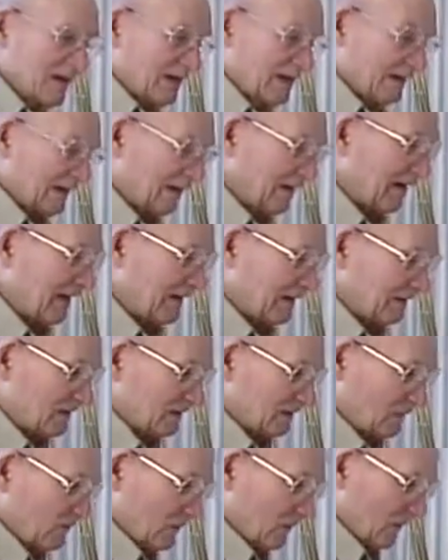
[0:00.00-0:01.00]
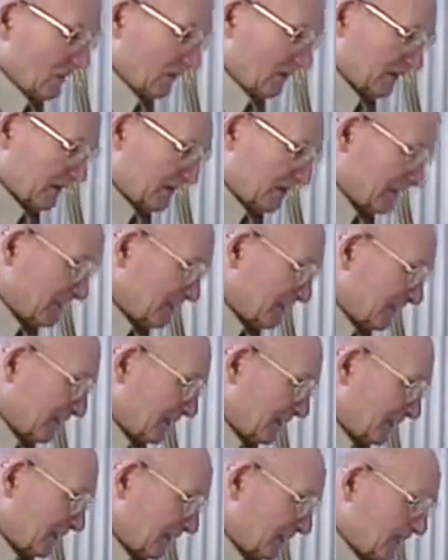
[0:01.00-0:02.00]
and I had to draw these
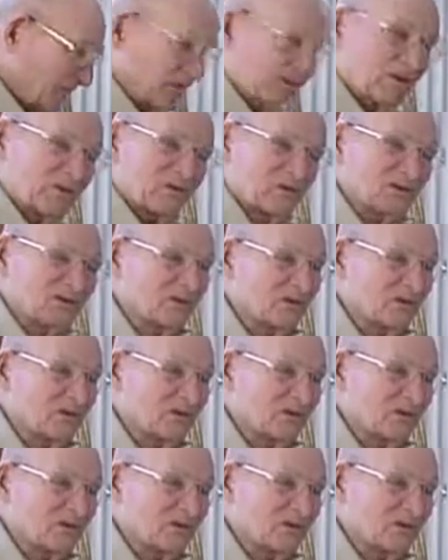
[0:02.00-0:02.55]
things at first,